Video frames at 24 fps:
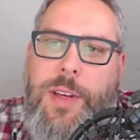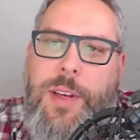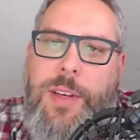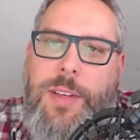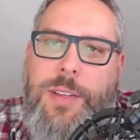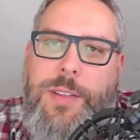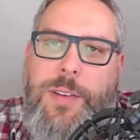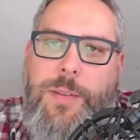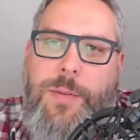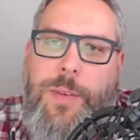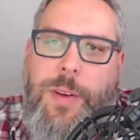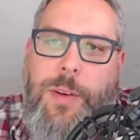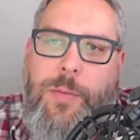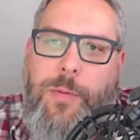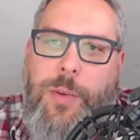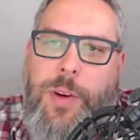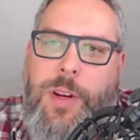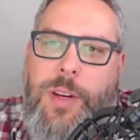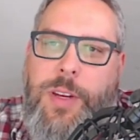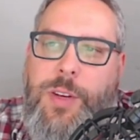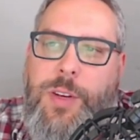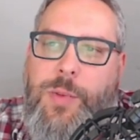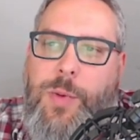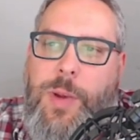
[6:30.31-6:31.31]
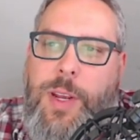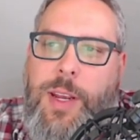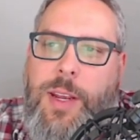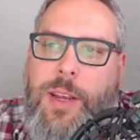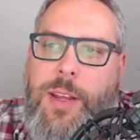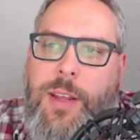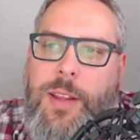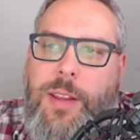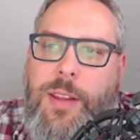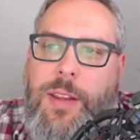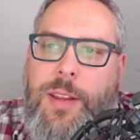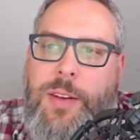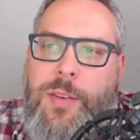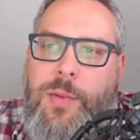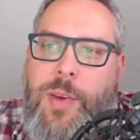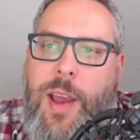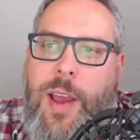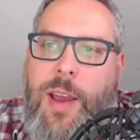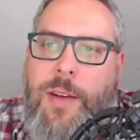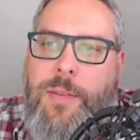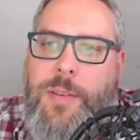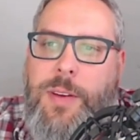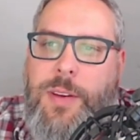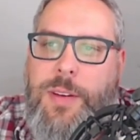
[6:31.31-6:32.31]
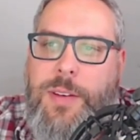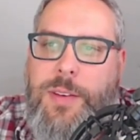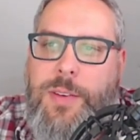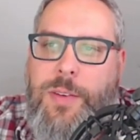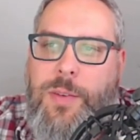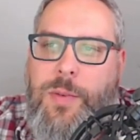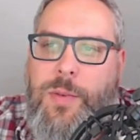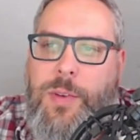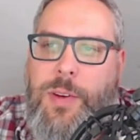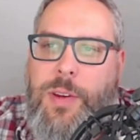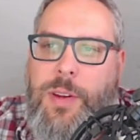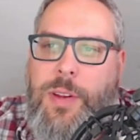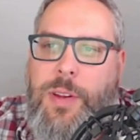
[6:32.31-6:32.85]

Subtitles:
so feel free to tweak the draft to suit